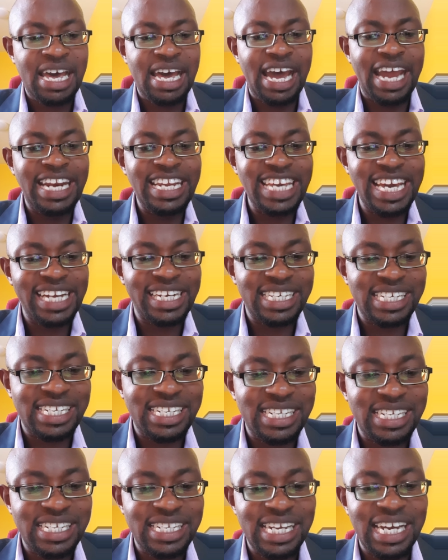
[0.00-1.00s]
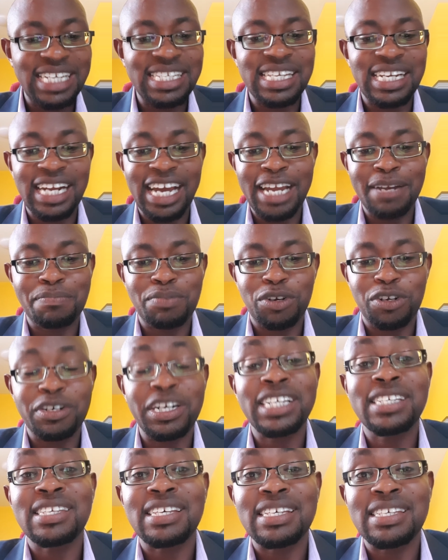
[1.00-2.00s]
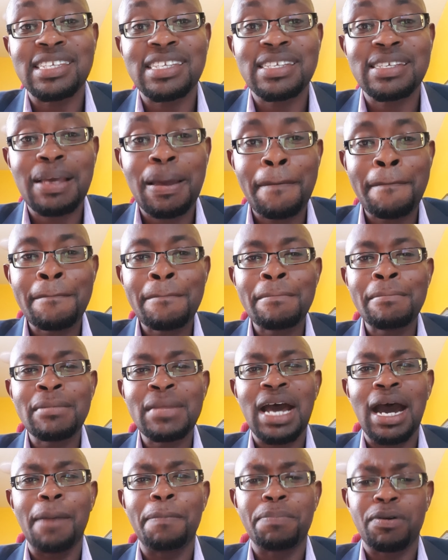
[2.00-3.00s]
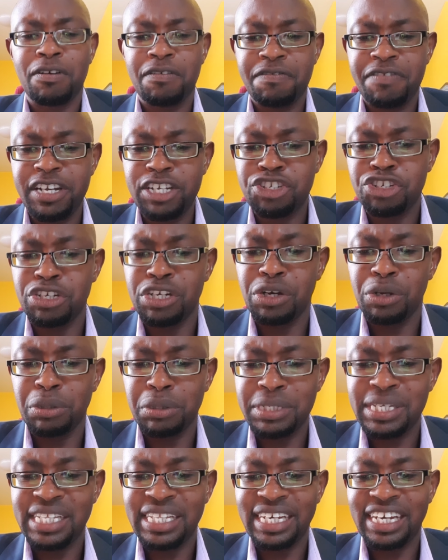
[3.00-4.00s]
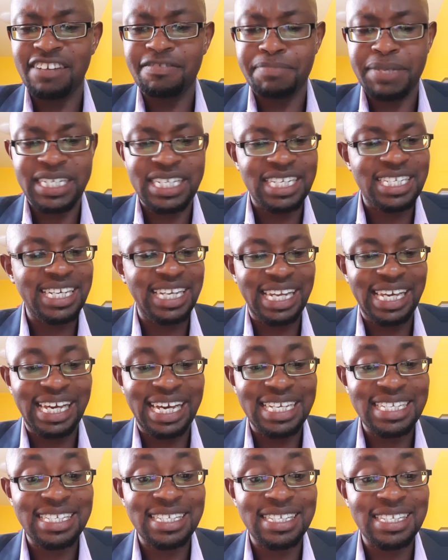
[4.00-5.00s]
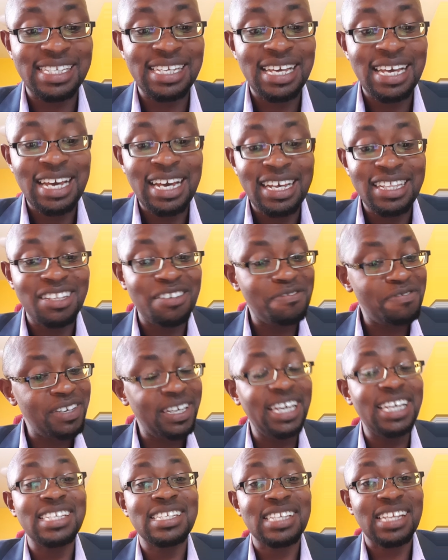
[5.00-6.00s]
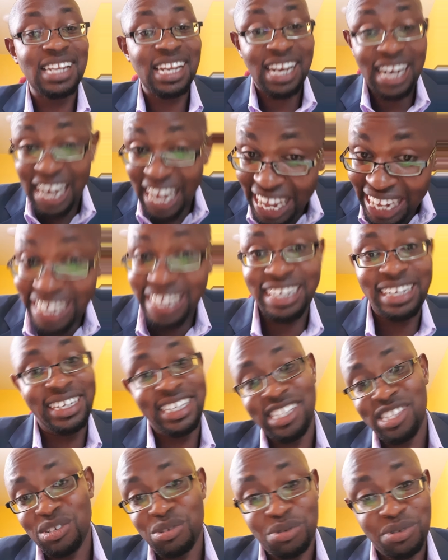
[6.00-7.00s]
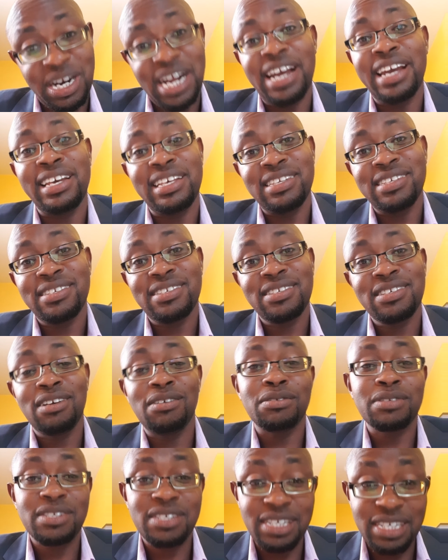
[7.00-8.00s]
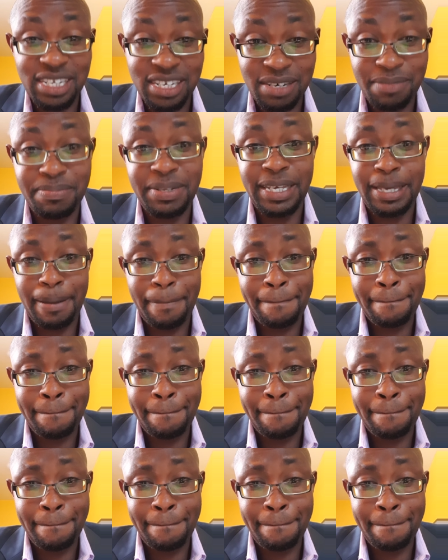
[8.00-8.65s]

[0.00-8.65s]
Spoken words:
And yet, as the night progresses, our professionals and the government are telling us the figure is likely to rise considerably.